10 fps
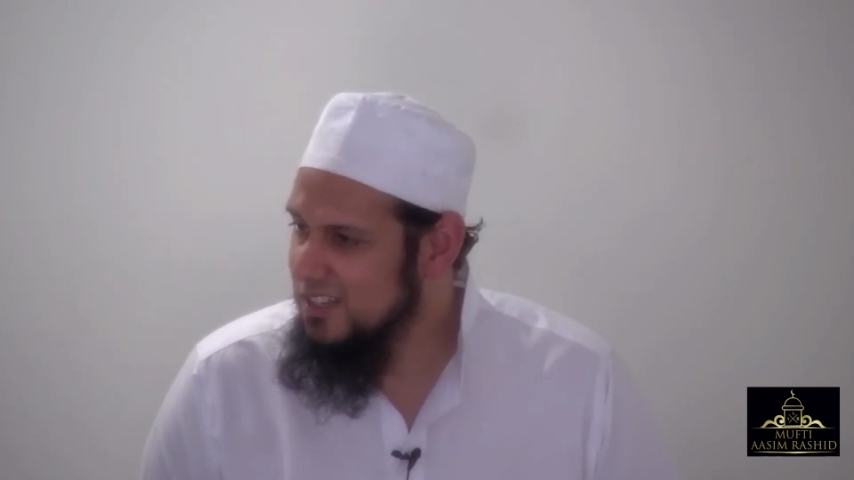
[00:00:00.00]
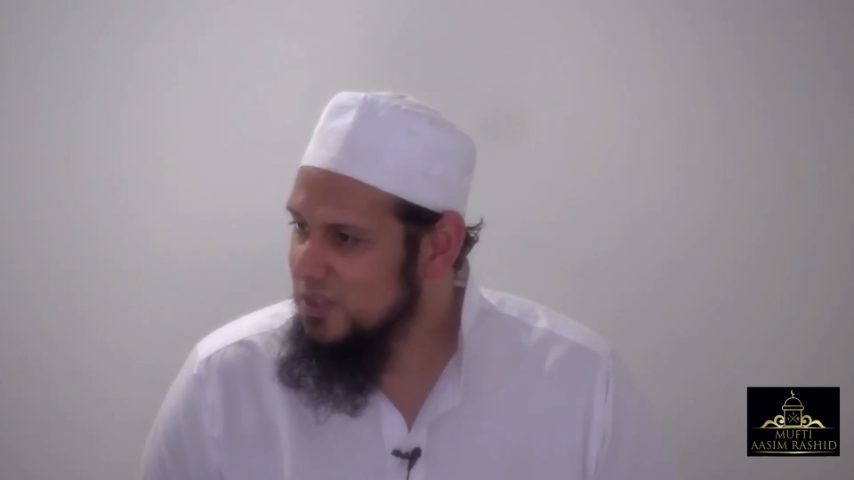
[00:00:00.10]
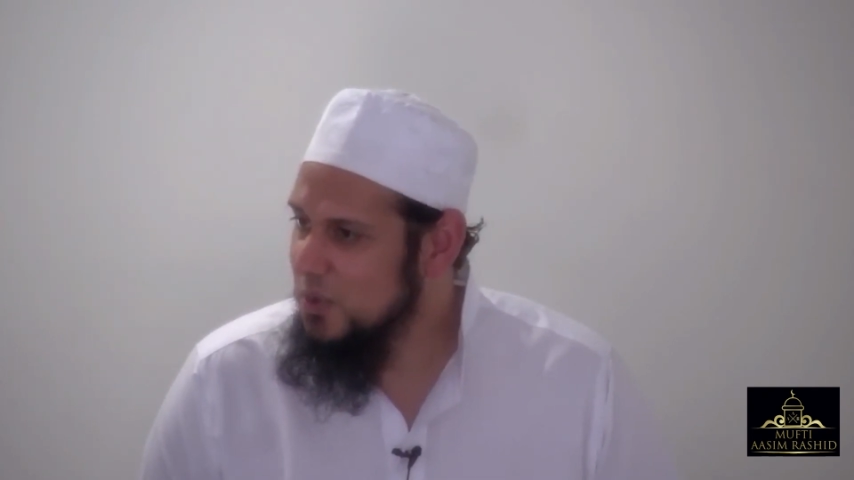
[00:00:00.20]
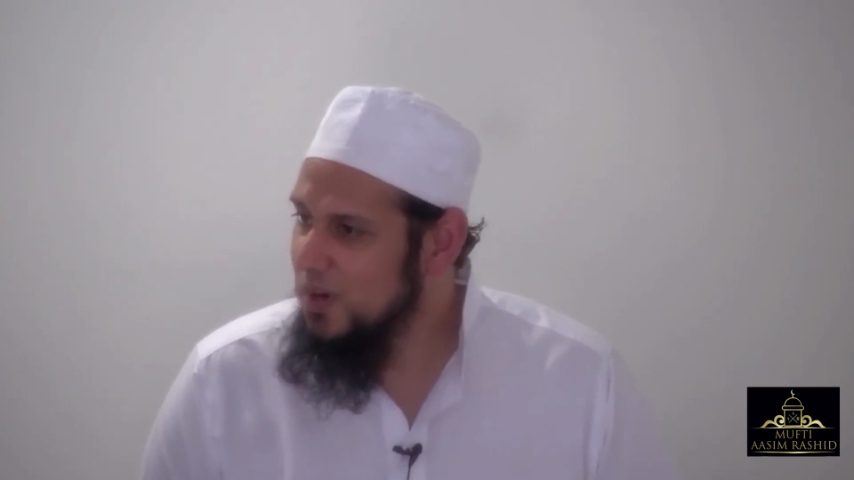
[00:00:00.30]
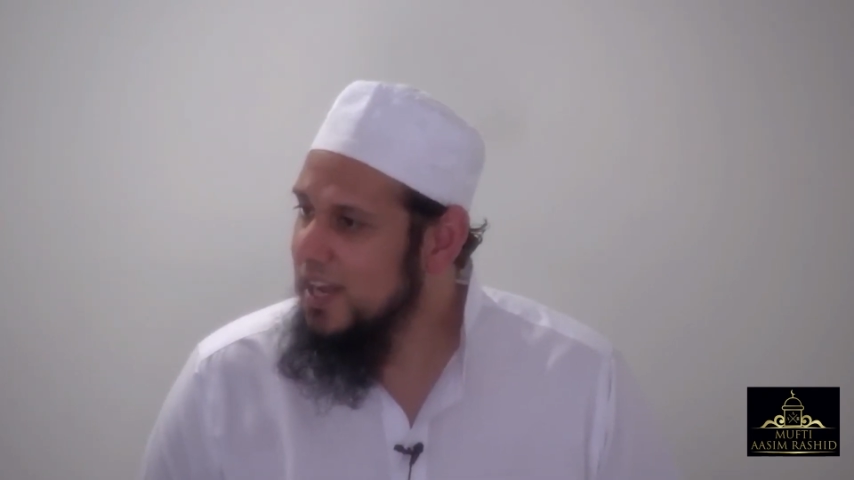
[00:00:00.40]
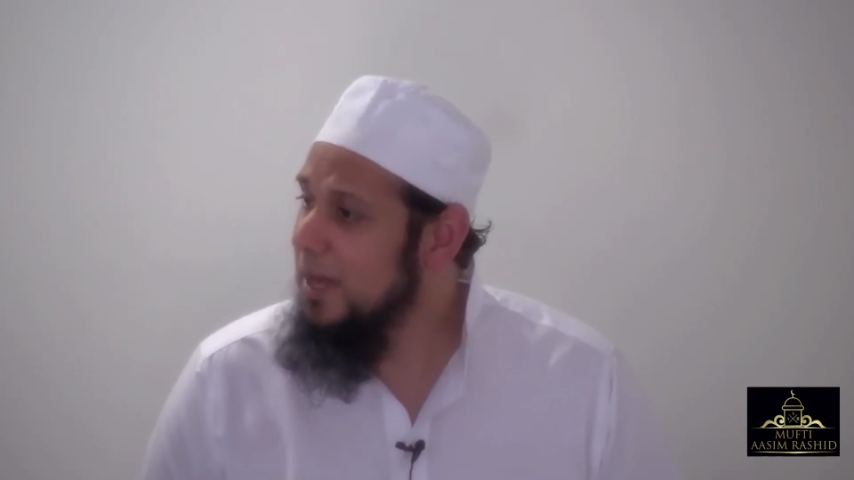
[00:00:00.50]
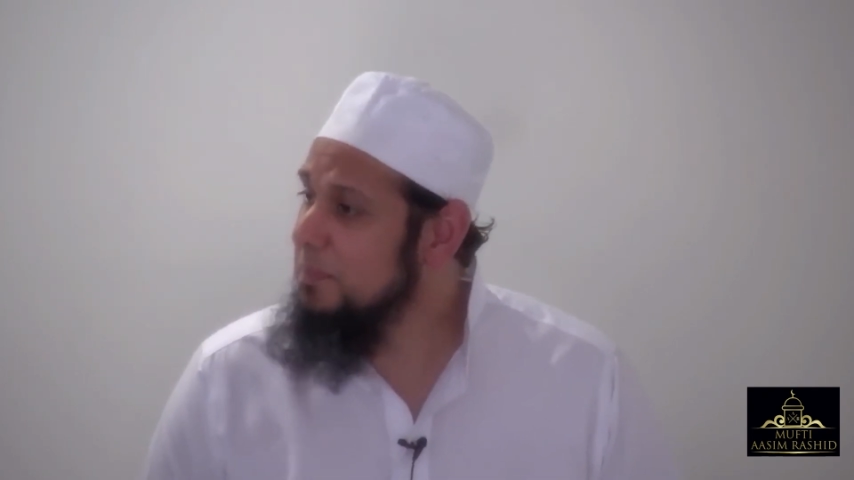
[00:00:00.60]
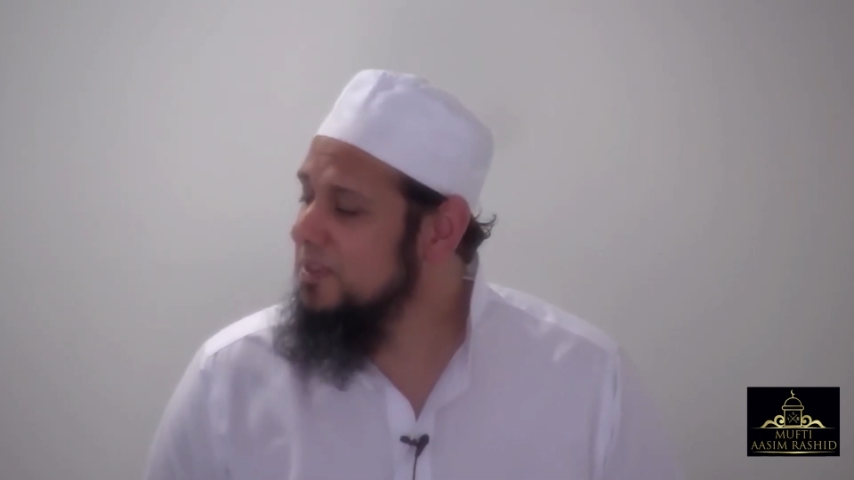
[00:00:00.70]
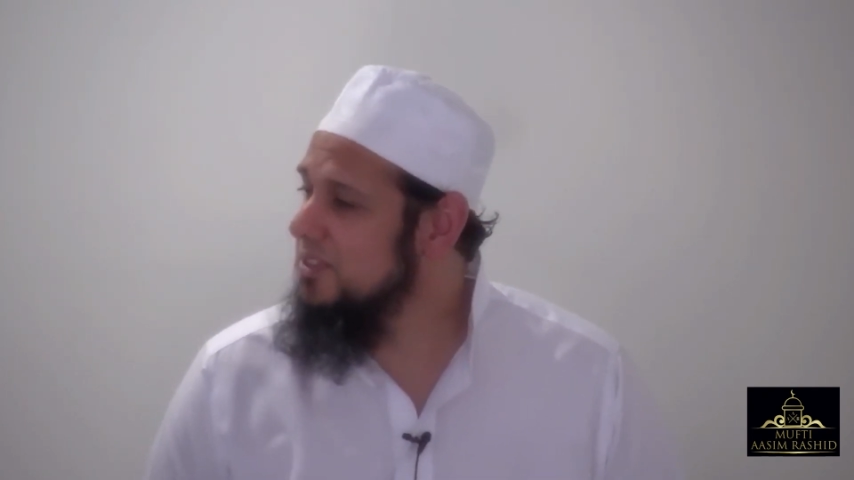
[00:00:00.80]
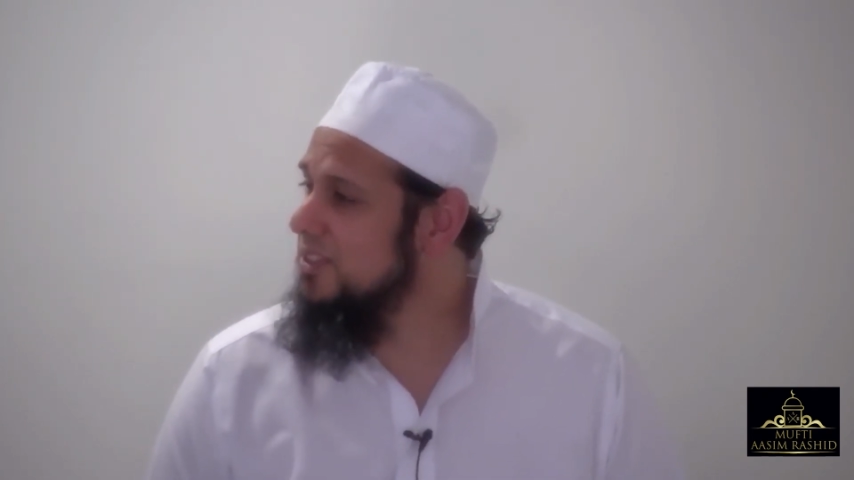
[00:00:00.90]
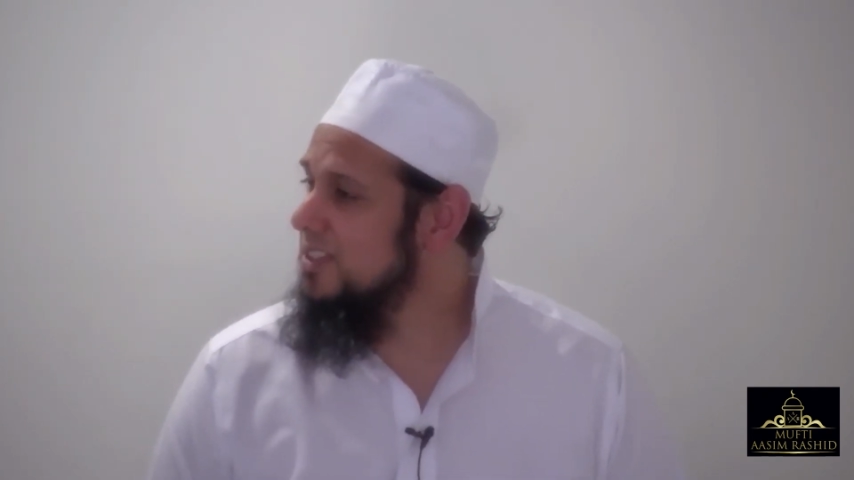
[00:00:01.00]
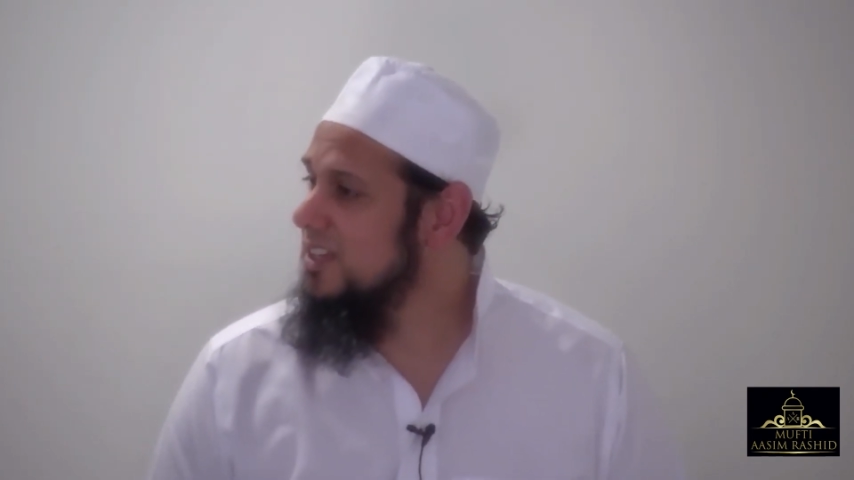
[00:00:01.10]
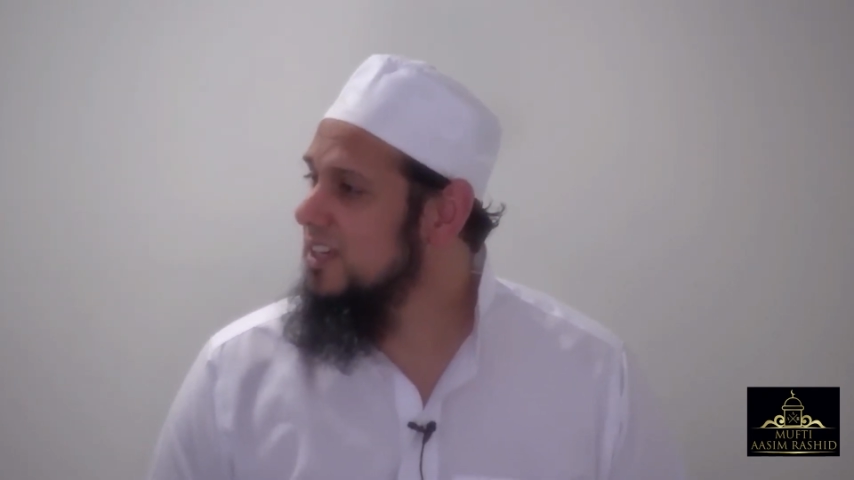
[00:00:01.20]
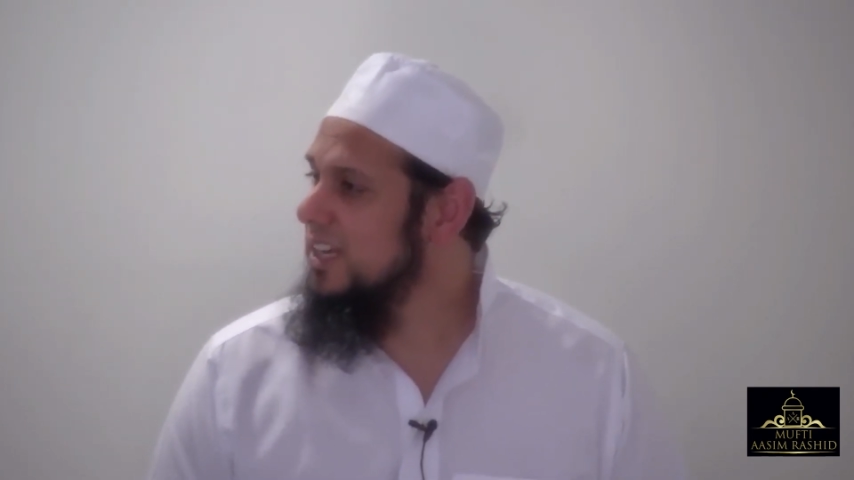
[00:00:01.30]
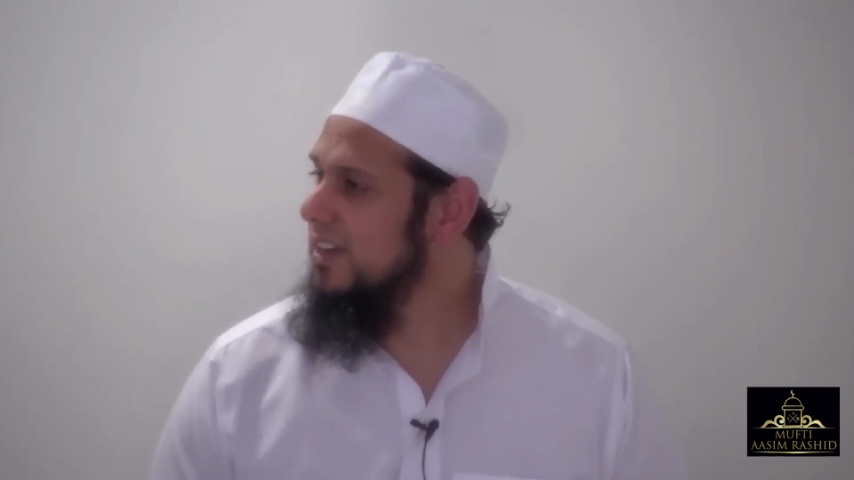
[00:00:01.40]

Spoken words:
So what happens